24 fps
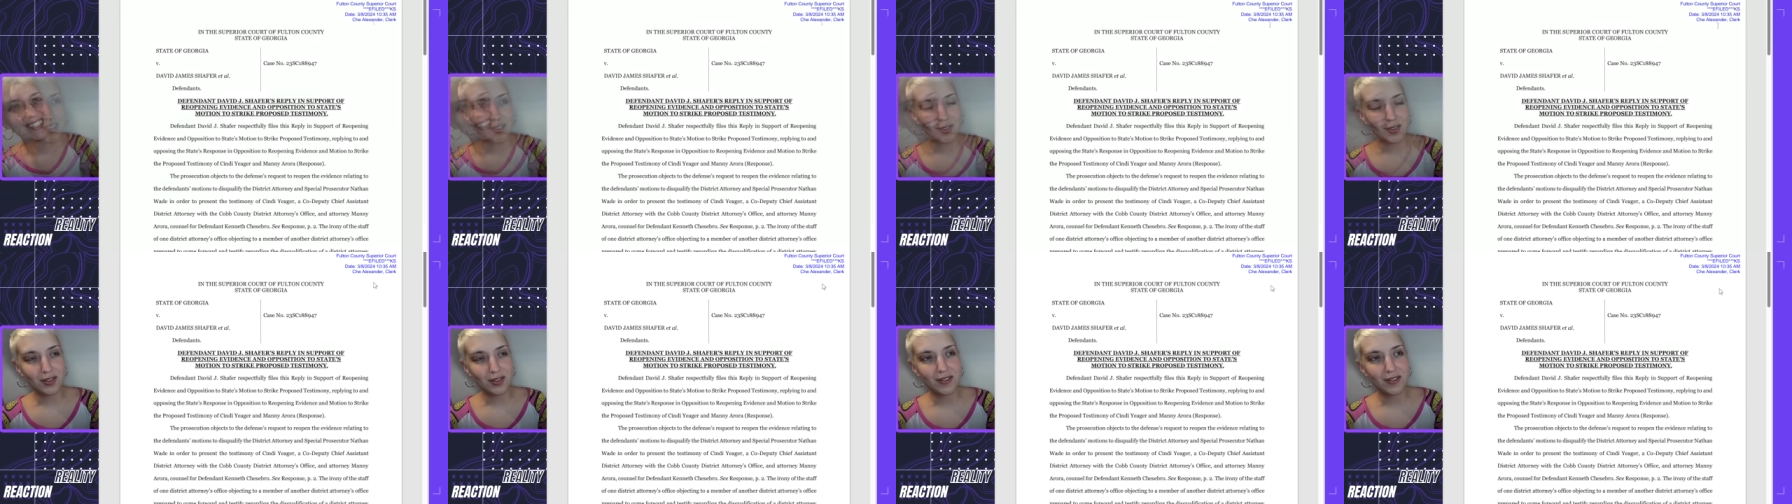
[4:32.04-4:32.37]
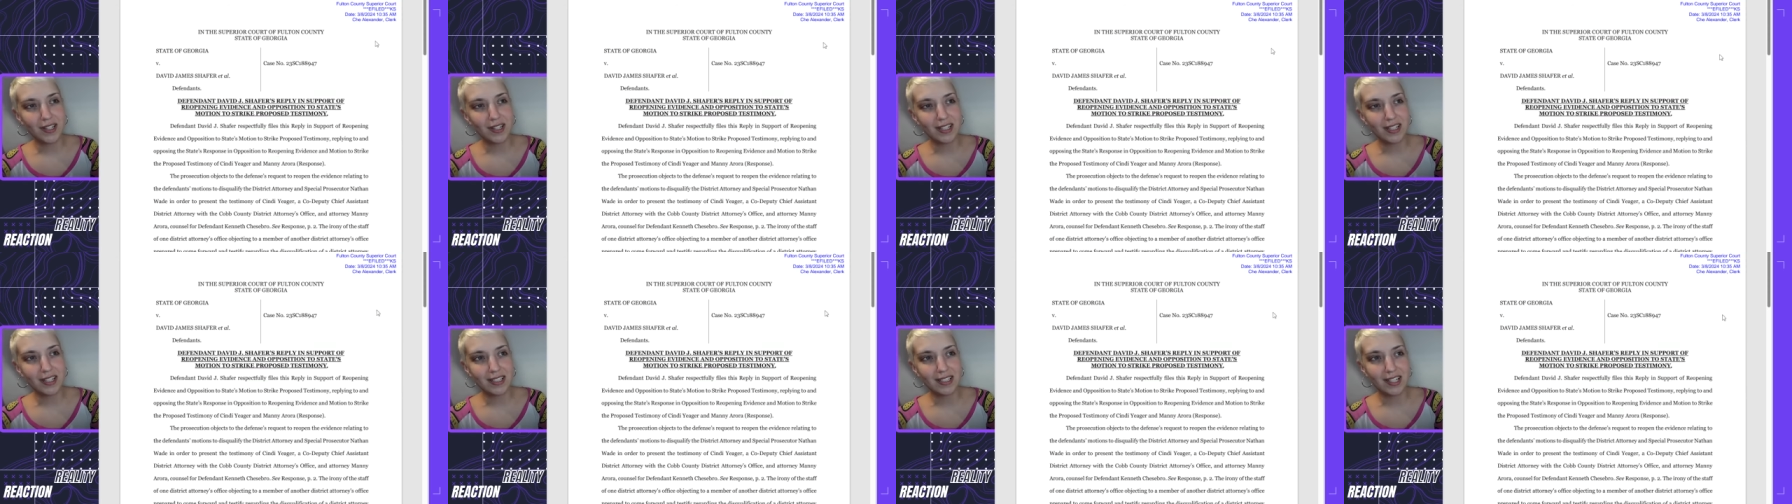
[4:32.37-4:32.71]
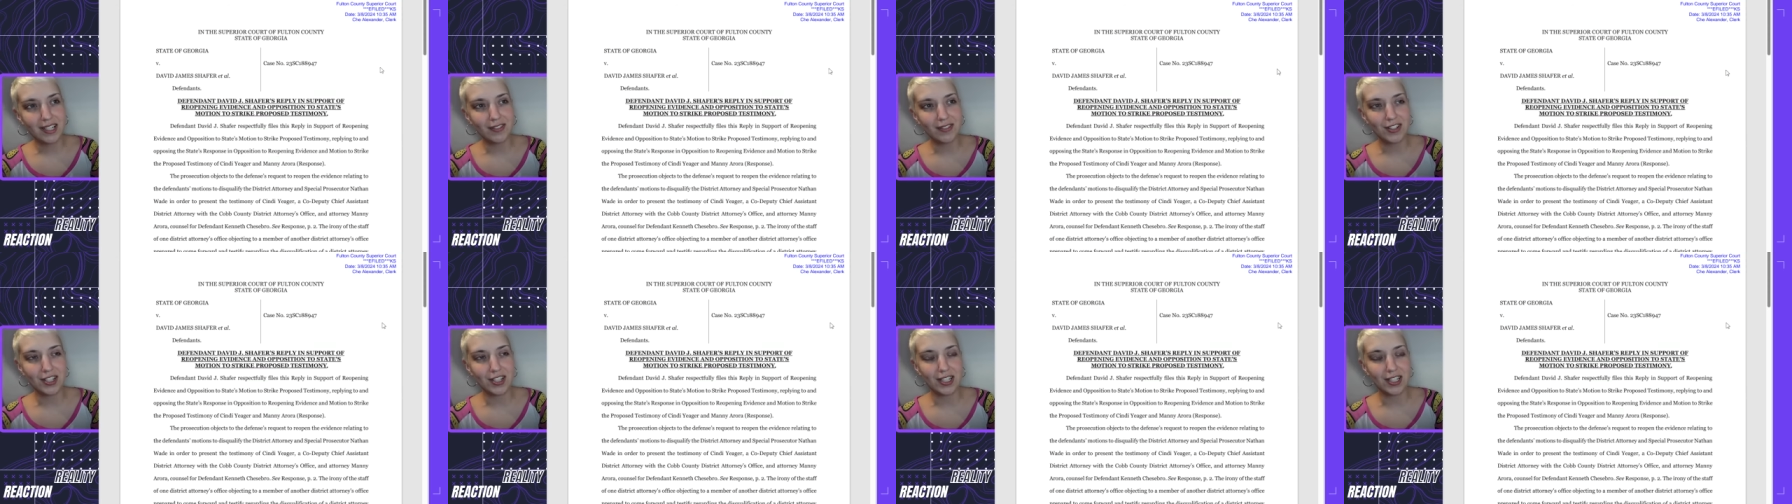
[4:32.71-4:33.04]
So defendant
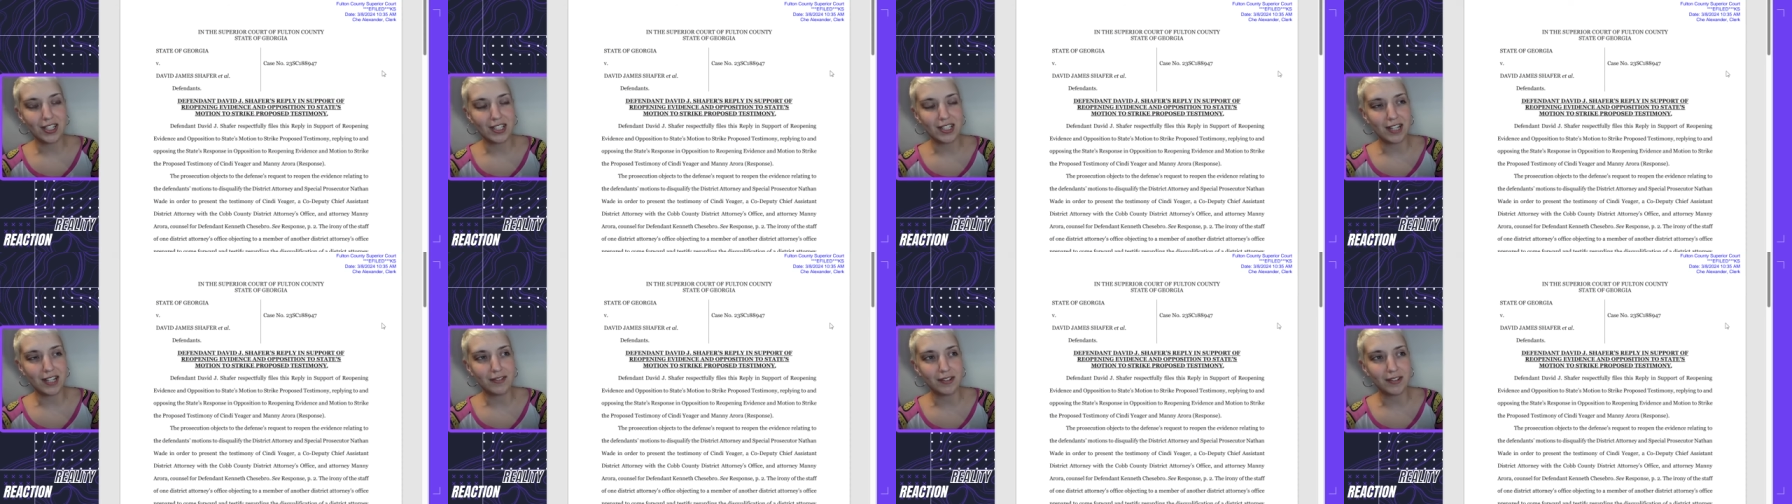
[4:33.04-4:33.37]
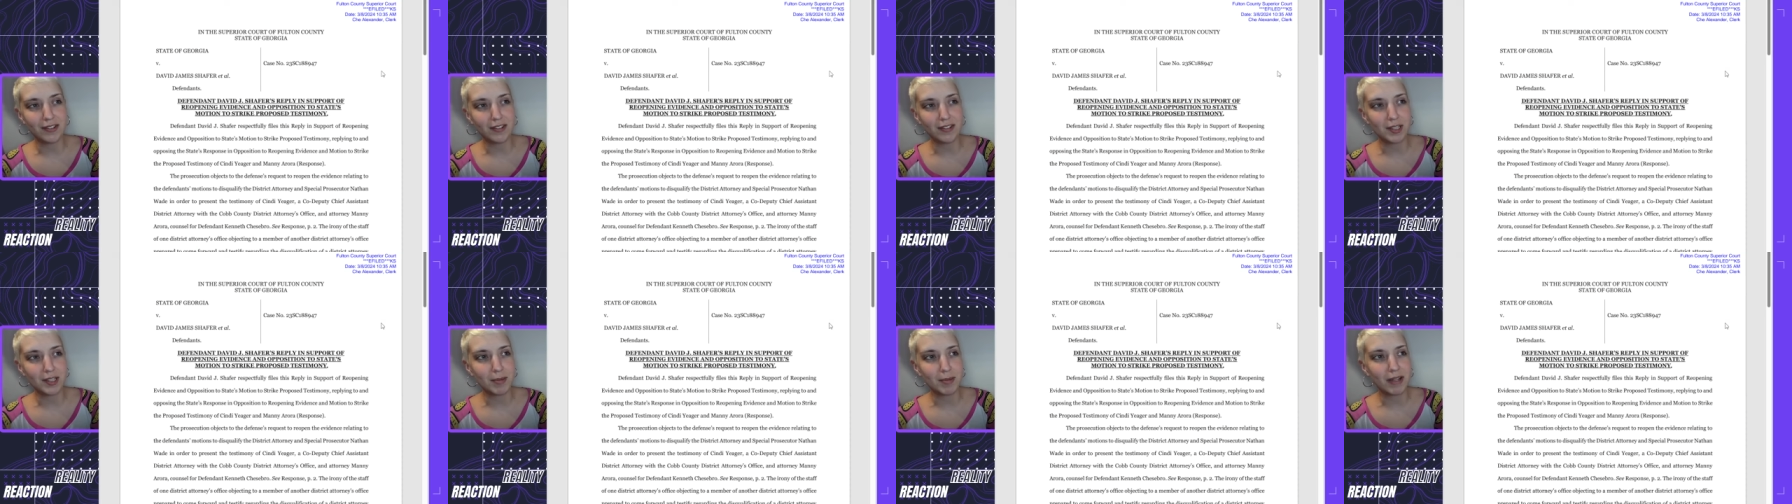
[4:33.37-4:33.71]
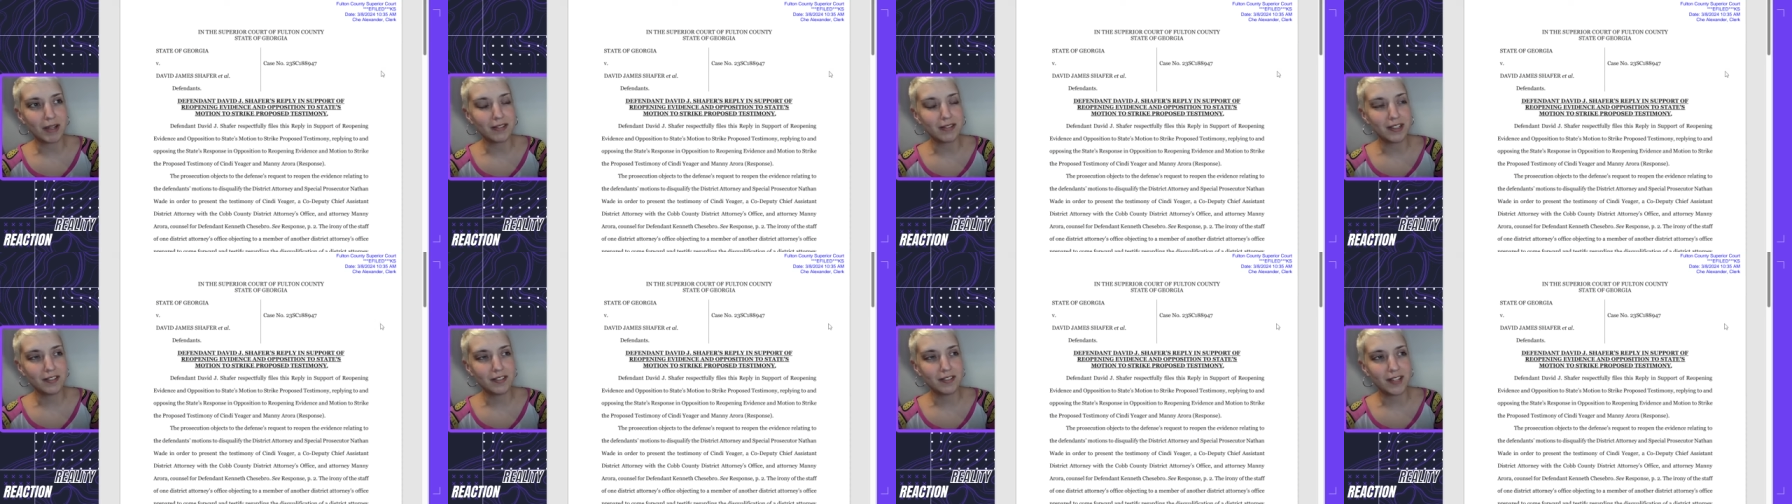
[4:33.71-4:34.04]
David J. Shafer
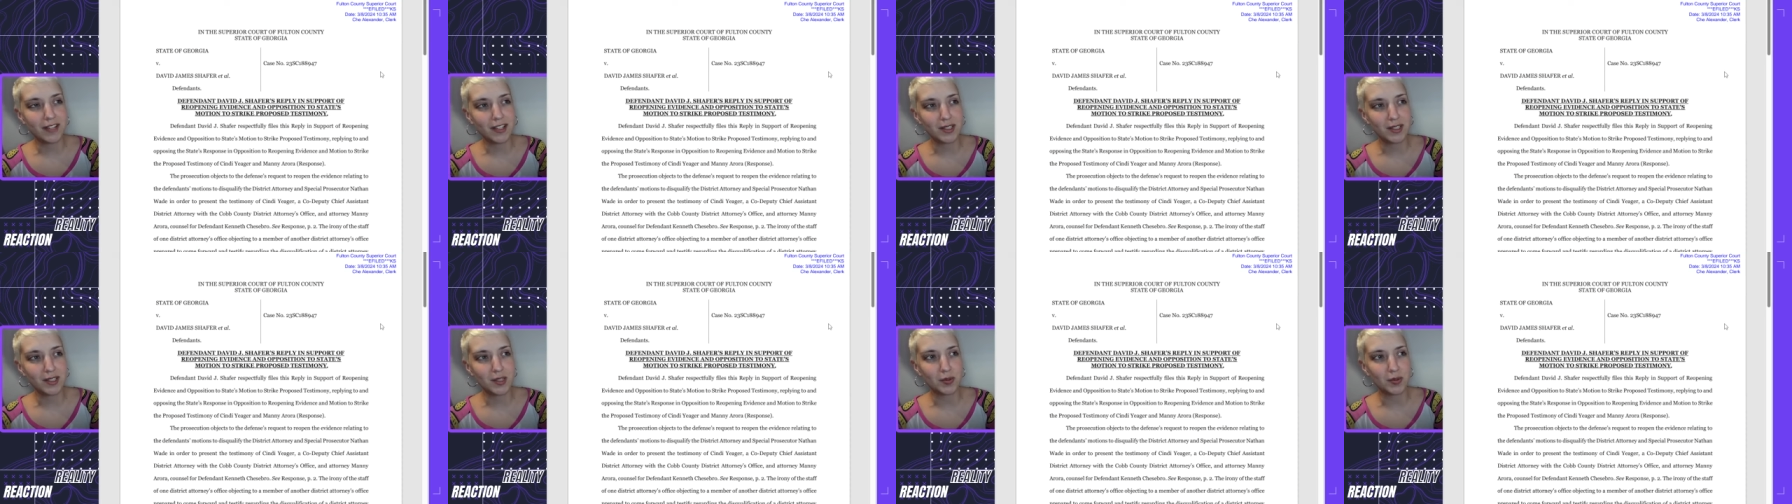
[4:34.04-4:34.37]
respectfully files